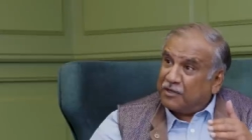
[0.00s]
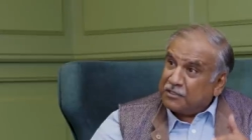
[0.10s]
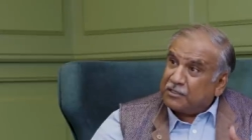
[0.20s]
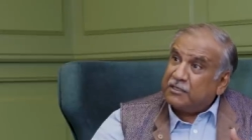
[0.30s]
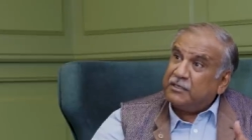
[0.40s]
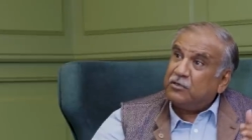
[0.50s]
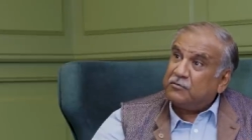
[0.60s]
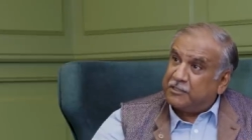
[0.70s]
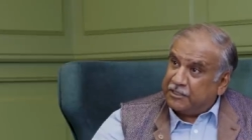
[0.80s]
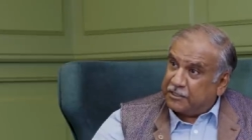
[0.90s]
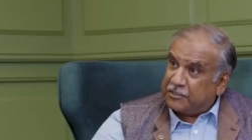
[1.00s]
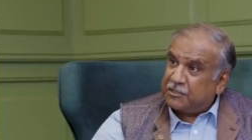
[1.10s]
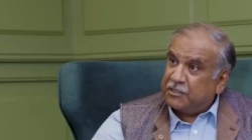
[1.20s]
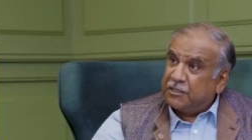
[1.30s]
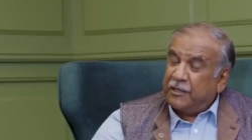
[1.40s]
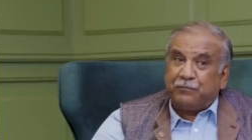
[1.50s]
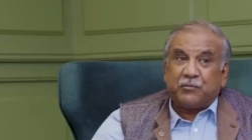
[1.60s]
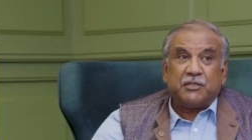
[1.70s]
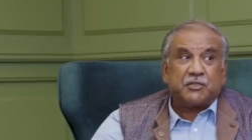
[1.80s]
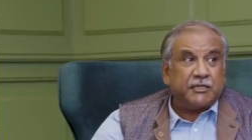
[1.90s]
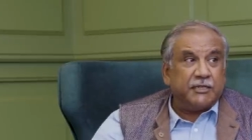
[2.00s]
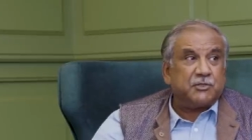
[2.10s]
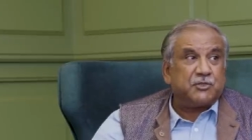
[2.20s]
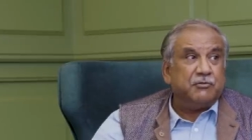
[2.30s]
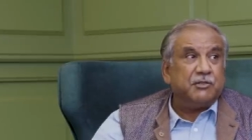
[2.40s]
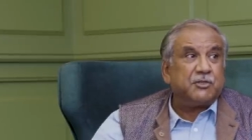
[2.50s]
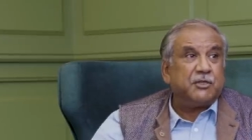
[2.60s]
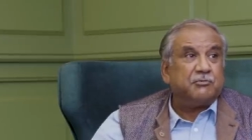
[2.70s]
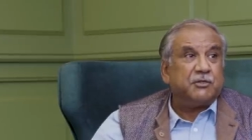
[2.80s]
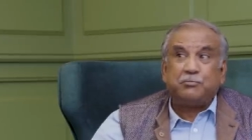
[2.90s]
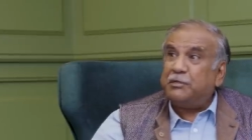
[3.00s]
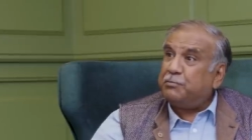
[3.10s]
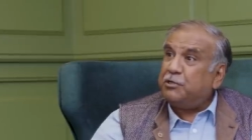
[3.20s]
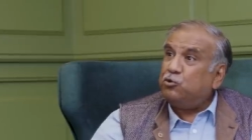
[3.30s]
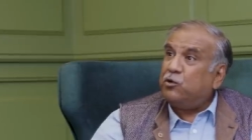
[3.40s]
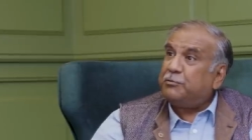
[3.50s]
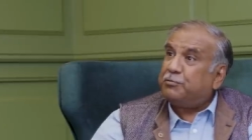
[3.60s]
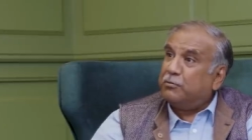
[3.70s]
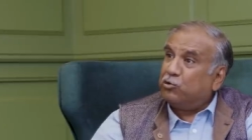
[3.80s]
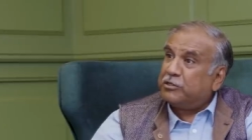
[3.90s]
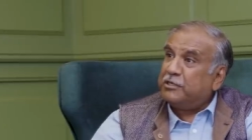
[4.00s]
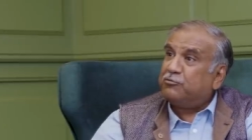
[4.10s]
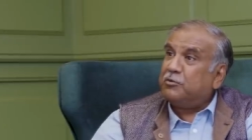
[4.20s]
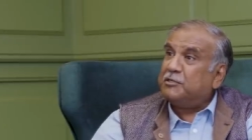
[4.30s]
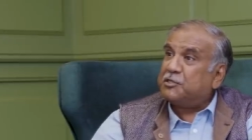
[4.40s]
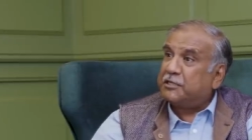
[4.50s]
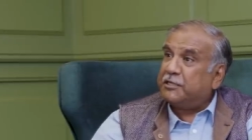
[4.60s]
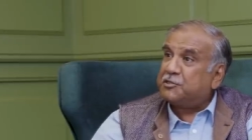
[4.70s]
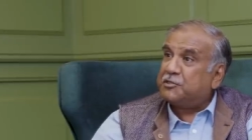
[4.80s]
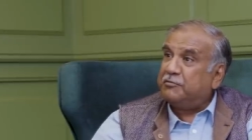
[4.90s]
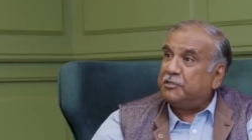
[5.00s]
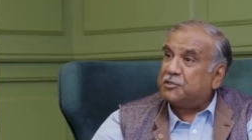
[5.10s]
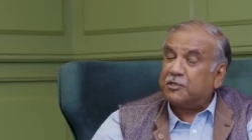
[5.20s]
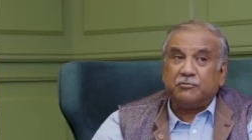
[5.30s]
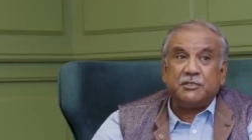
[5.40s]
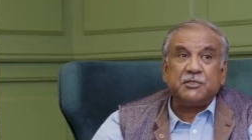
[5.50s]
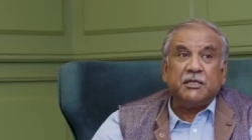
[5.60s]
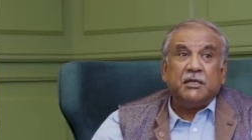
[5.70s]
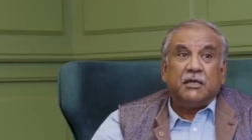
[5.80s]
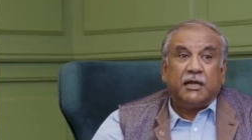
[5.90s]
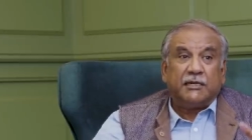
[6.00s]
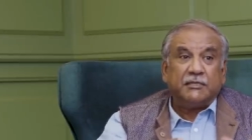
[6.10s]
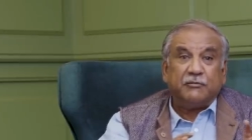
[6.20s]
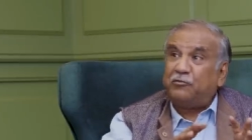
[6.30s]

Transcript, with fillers: 1/3 of this is state civil service people who are promoted from the state civil service at the